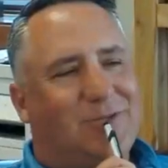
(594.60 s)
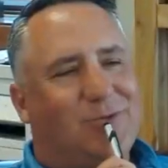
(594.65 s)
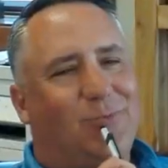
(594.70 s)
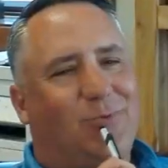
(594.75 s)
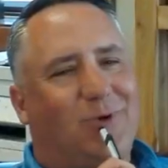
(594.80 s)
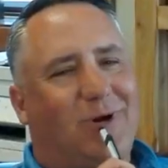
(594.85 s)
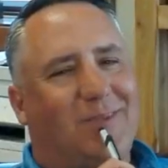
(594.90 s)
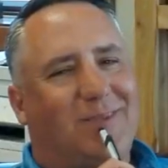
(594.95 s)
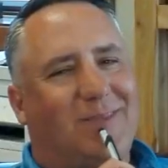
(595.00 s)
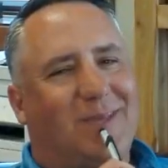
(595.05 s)
you
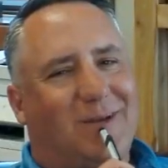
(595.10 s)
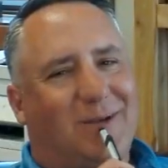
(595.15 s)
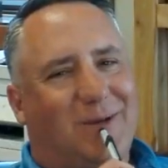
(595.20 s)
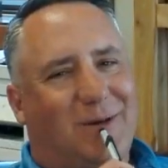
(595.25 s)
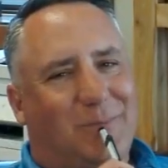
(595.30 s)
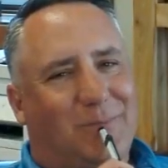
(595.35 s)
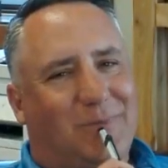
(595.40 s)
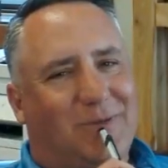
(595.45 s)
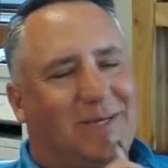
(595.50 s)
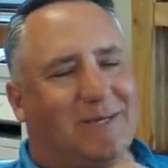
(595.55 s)
brought that
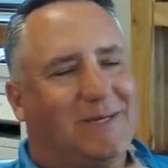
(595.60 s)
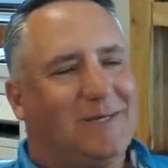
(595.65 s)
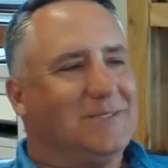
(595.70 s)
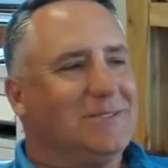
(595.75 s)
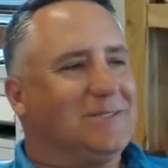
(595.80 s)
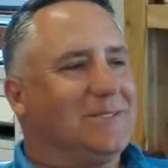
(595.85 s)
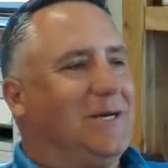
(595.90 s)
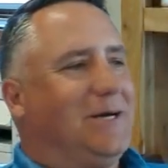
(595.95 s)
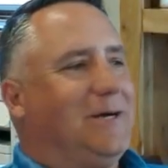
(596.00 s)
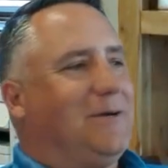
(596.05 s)
up
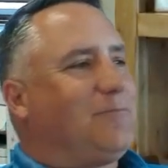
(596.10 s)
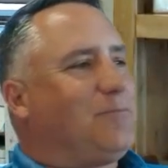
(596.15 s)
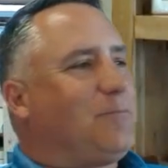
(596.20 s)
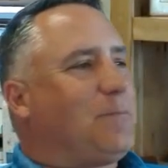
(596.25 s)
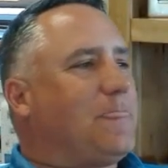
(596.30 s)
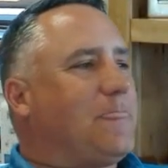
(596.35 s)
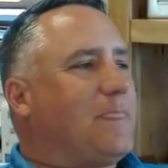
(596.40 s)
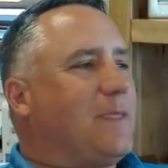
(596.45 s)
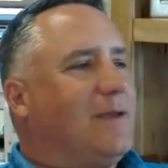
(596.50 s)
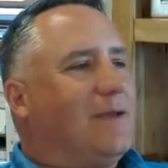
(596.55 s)
because,
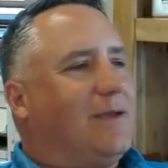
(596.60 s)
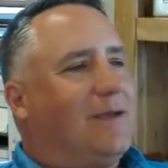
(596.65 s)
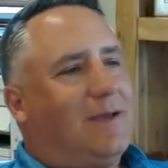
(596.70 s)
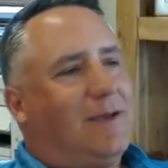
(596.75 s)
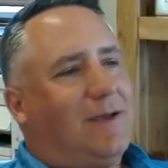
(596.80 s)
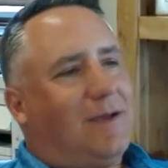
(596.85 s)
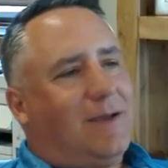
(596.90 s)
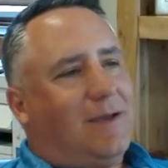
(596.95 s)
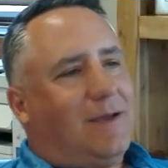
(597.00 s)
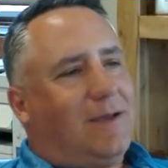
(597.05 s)

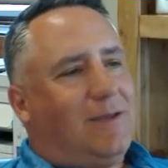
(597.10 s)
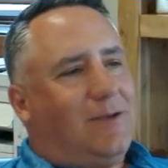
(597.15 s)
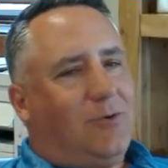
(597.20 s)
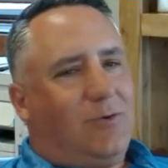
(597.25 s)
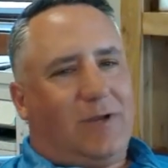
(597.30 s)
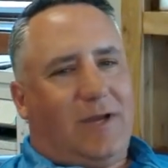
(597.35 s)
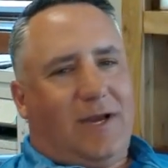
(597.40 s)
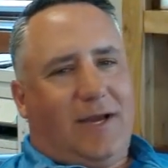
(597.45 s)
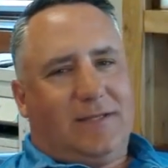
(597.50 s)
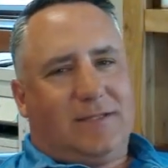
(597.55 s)
you
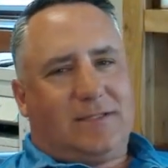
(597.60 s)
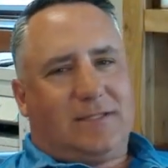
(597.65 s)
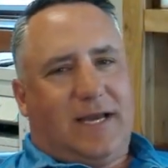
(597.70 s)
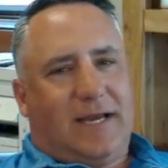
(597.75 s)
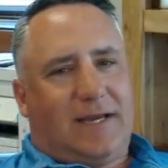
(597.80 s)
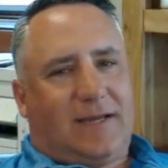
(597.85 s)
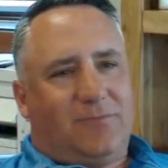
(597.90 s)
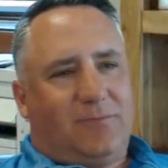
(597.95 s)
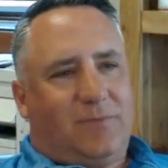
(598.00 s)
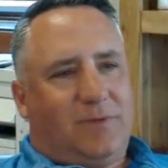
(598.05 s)
and I and
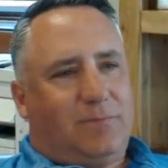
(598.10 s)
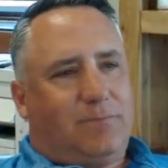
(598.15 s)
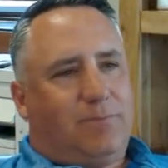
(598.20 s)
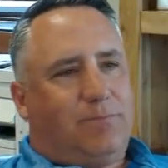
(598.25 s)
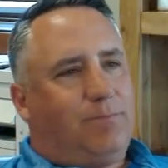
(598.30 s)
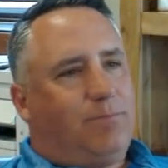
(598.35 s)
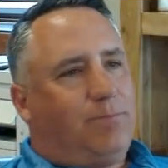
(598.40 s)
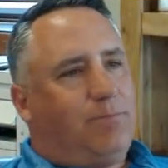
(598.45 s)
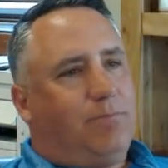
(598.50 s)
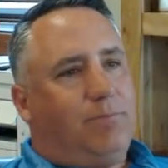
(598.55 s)
Zach have been
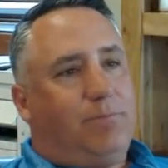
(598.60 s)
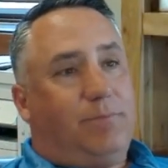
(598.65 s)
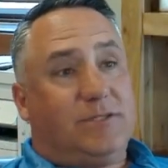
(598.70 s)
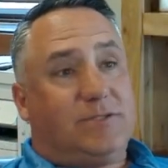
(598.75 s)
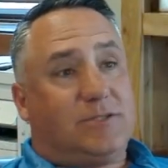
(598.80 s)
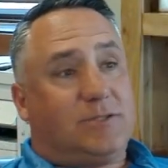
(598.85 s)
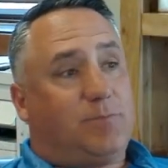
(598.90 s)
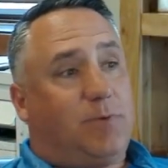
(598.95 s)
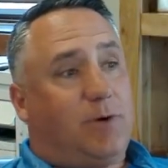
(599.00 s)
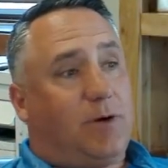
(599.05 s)

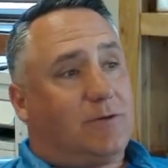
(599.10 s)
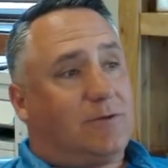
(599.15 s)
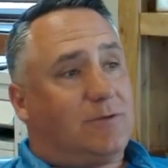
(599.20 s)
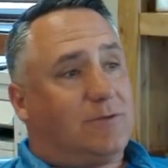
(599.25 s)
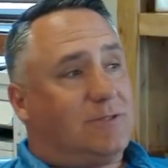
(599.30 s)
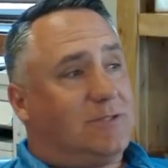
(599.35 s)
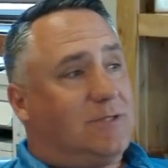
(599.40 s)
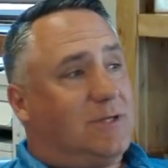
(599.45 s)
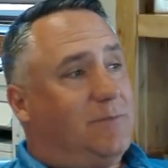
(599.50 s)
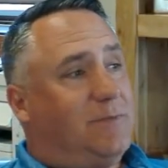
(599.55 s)
business
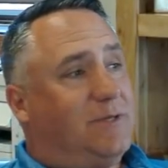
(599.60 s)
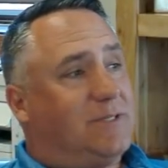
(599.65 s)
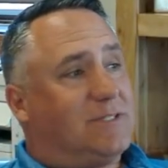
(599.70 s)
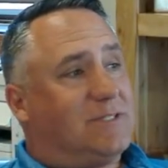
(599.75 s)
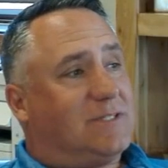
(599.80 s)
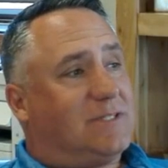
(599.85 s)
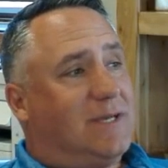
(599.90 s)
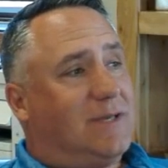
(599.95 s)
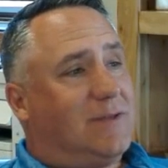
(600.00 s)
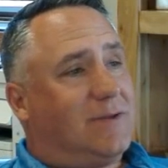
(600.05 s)
partners and done
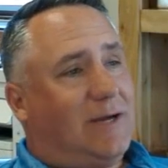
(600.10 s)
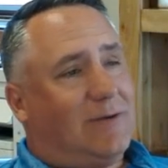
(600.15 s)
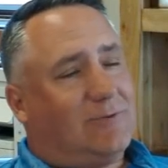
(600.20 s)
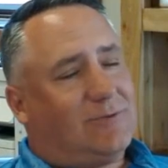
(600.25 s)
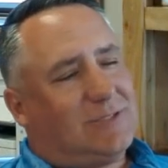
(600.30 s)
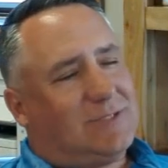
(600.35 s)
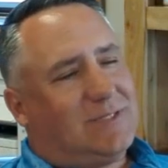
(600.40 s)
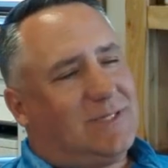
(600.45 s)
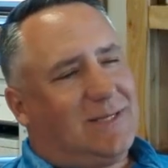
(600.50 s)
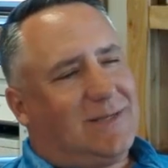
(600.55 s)
business together. I
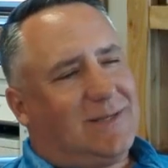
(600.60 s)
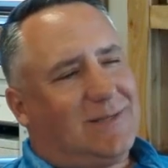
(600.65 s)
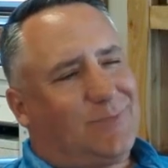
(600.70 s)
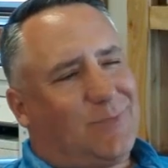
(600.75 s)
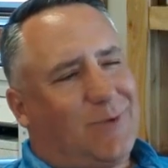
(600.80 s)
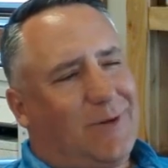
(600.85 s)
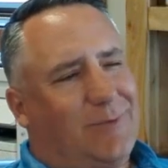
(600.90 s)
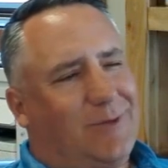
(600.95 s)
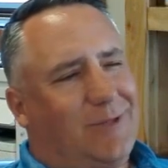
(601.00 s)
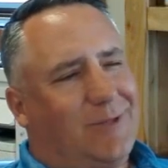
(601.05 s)
was just thinking it's
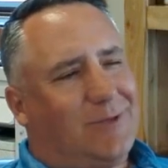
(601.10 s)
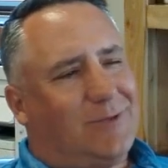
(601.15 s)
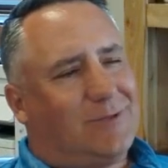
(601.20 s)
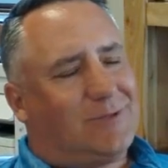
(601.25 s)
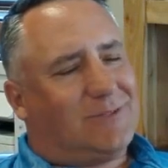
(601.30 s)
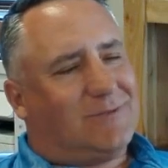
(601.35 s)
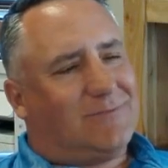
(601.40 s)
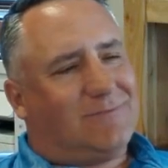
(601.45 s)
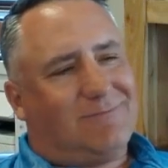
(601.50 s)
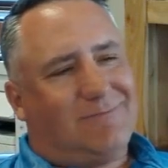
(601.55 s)
probably
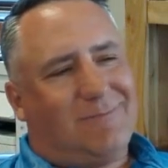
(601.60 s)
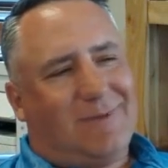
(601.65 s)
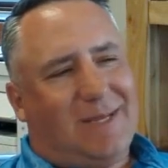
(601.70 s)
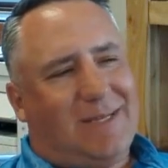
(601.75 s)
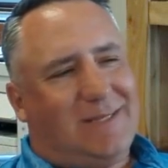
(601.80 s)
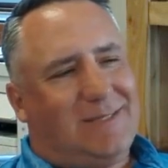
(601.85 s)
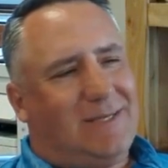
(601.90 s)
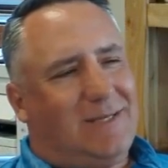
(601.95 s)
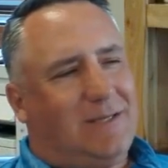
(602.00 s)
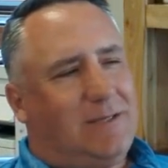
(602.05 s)
close to
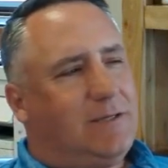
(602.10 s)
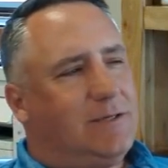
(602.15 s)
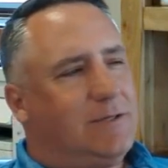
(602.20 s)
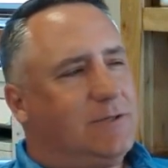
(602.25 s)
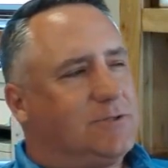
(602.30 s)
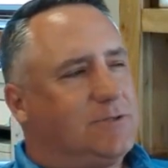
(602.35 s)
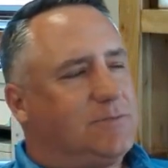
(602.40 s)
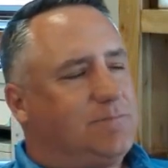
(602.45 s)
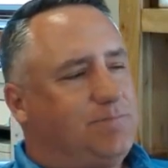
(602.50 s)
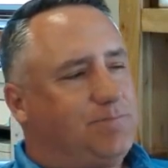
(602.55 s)
18
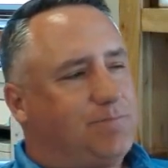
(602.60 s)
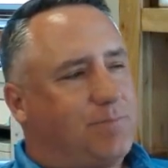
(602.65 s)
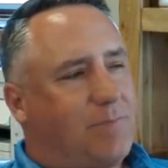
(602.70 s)
years.